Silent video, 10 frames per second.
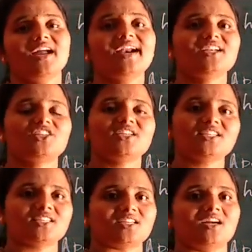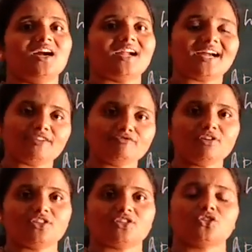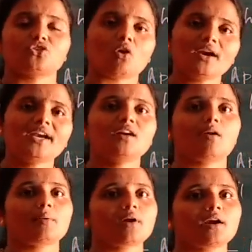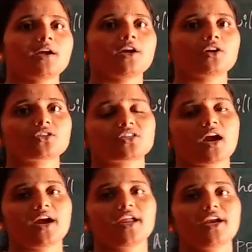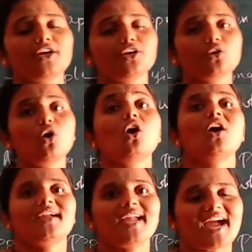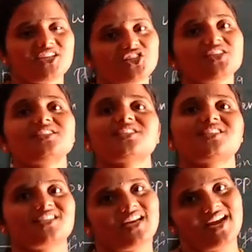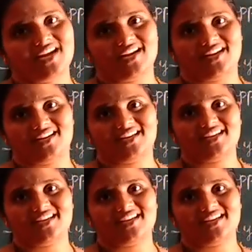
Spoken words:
it just converts solid carbon dioxide into gaseous state.